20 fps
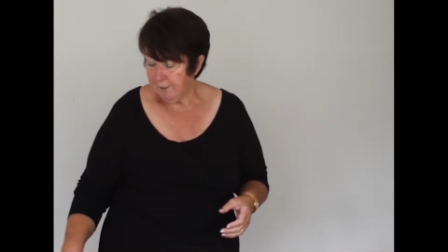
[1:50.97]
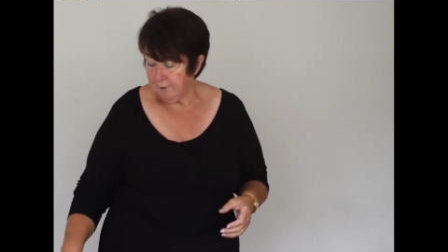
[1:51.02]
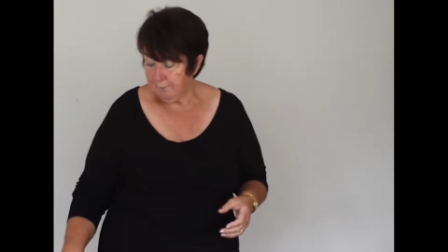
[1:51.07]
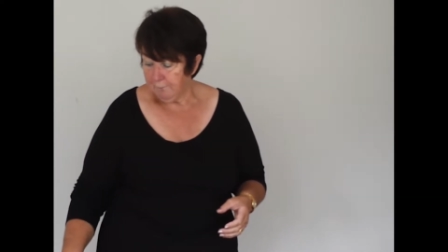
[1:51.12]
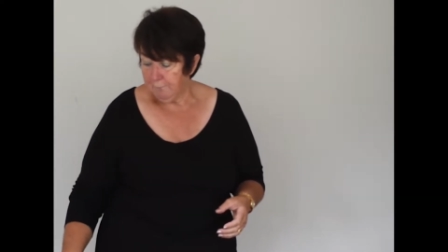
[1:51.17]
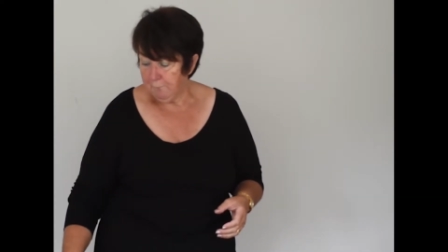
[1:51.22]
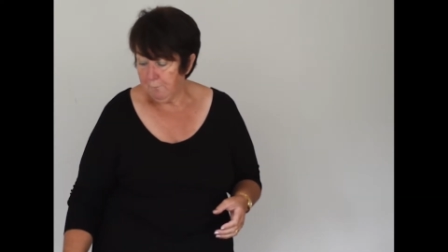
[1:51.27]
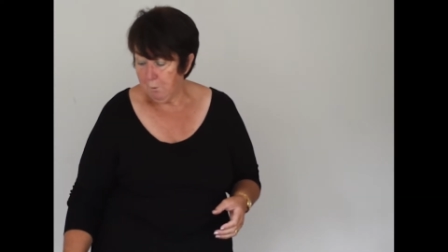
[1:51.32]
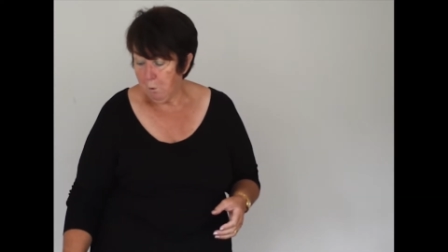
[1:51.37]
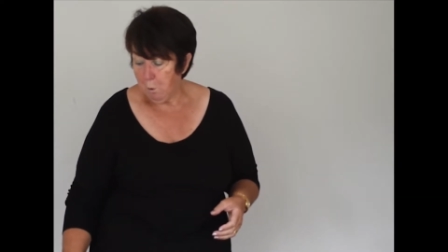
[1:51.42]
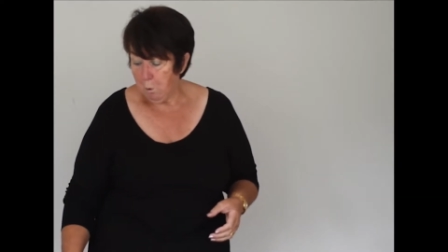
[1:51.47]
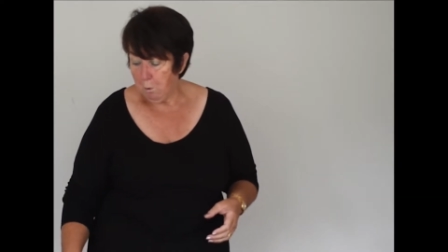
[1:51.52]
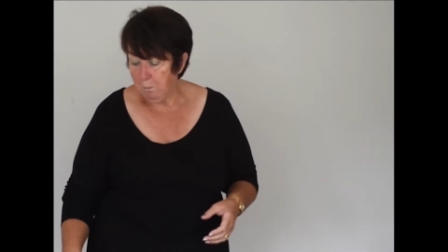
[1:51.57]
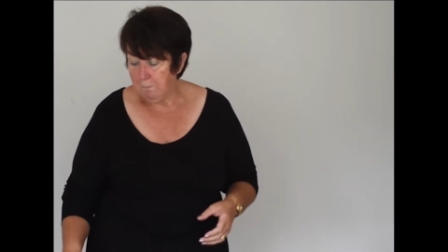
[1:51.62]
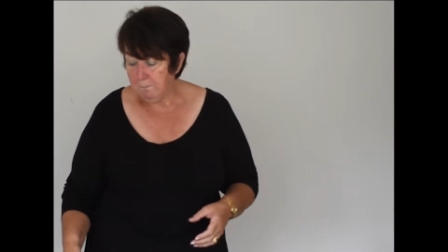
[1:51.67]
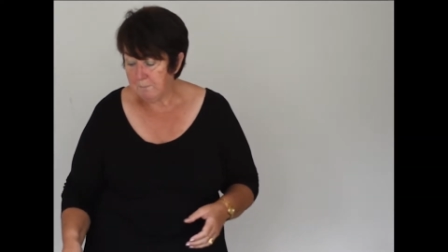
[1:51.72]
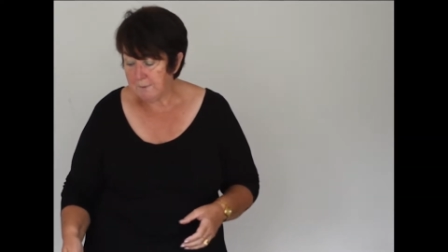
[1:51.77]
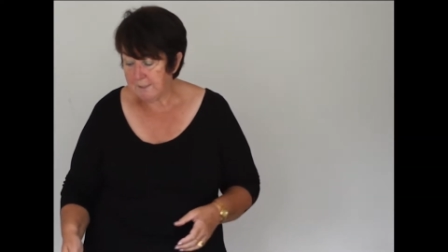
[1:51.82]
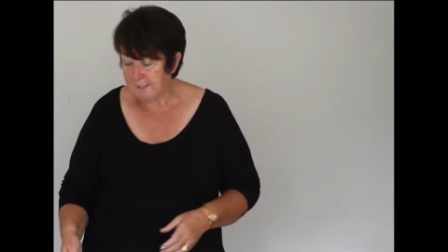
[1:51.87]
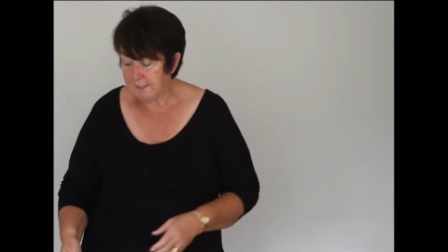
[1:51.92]

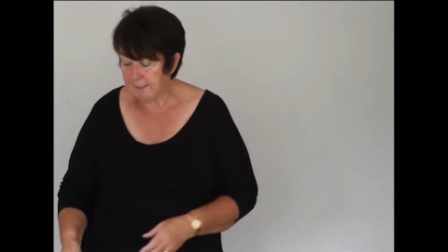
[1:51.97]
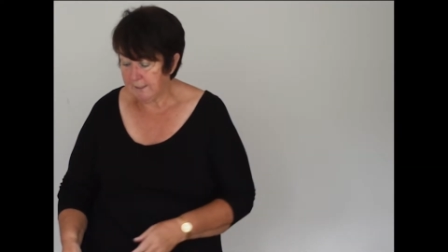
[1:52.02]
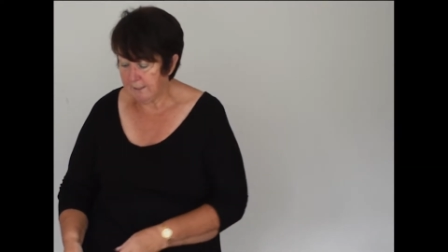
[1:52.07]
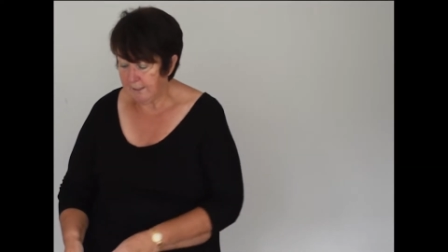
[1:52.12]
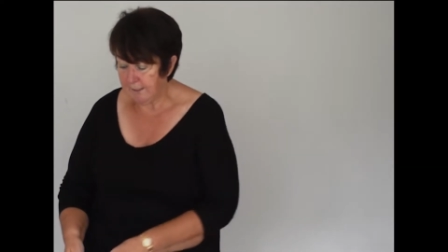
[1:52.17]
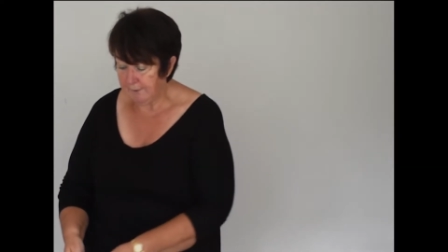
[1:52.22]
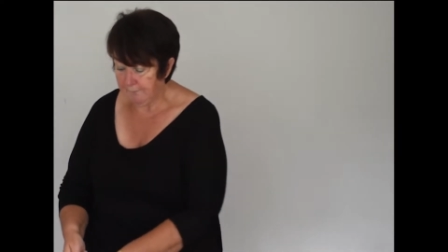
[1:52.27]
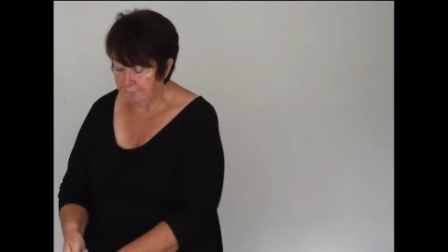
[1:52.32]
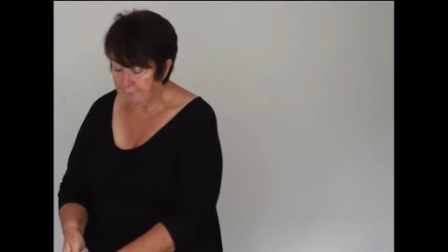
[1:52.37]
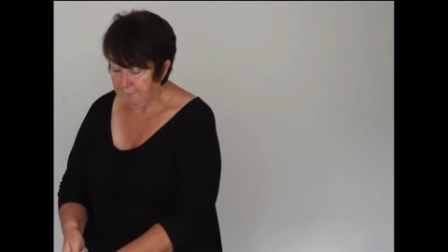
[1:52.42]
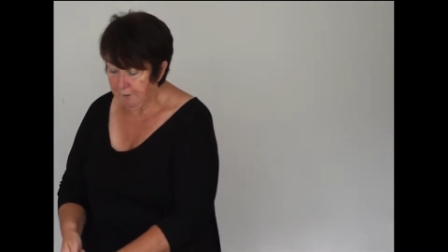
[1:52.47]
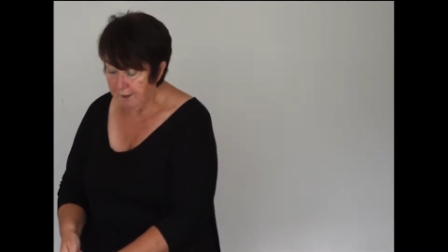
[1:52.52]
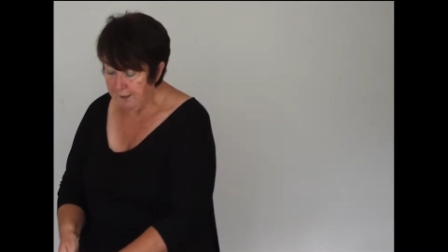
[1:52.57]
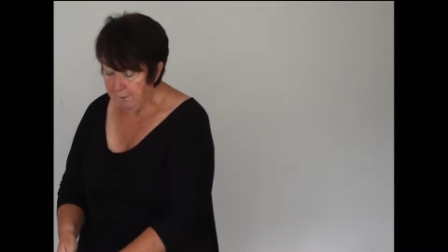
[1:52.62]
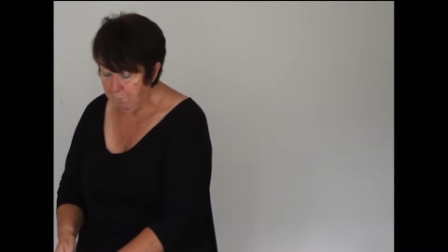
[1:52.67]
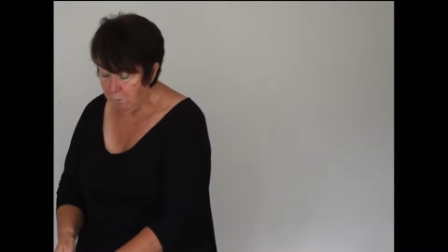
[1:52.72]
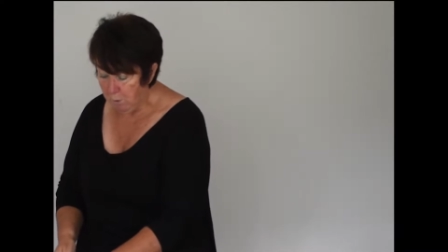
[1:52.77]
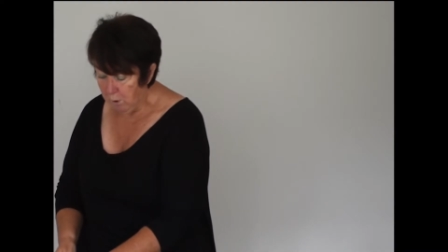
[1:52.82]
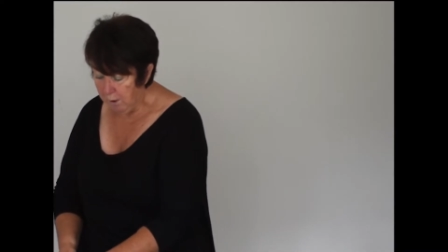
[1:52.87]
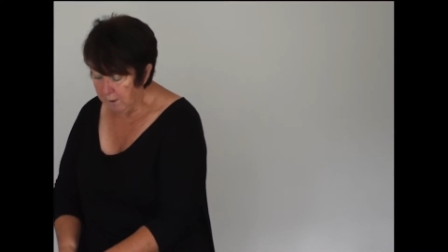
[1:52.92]
forms and
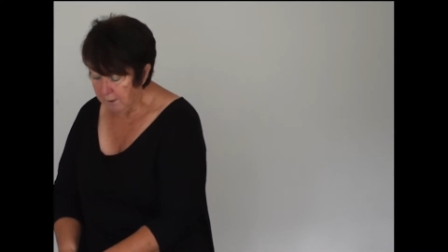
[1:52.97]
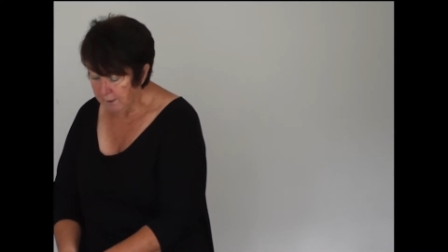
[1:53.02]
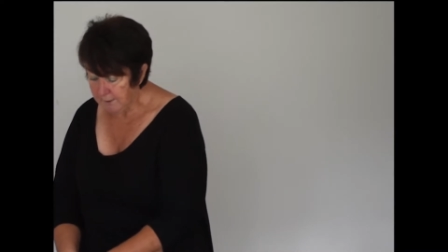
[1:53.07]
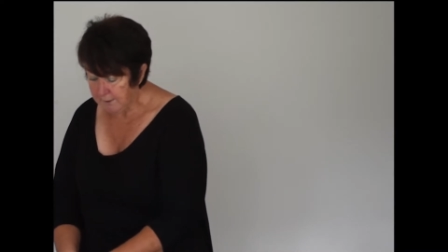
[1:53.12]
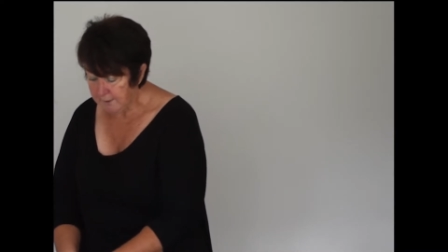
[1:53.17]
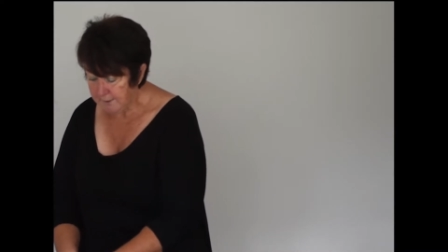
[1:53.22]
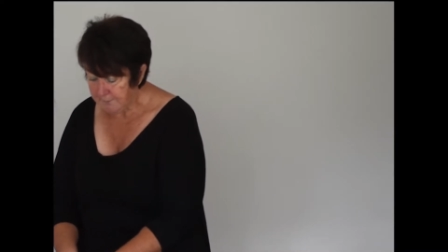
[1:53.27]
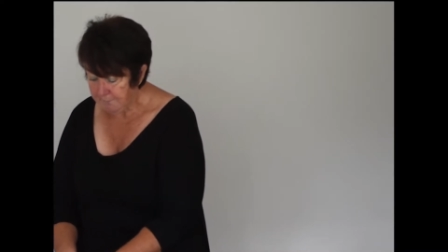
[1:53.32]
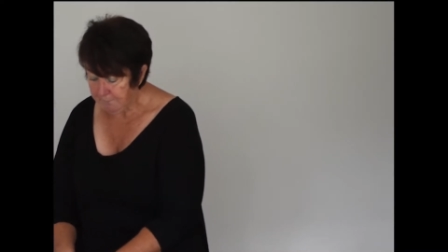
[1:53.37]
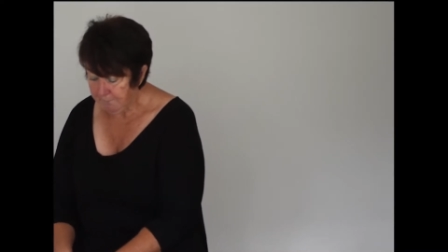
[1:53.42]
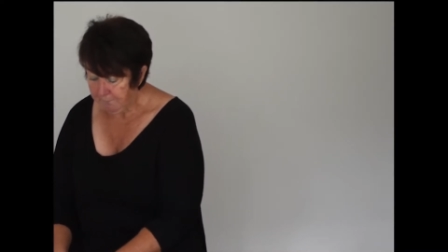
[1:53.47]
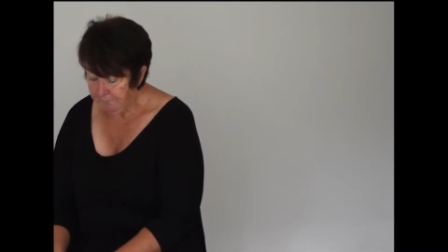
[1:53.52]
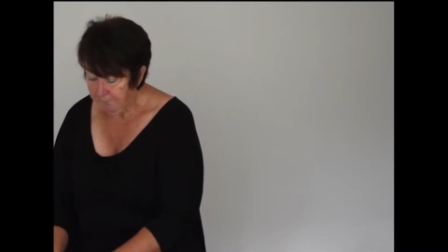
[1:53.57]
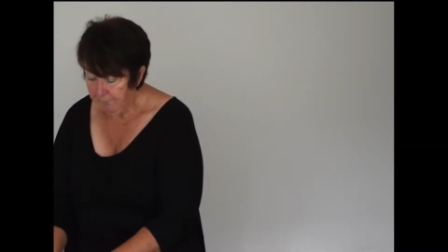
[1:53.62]
frameworks,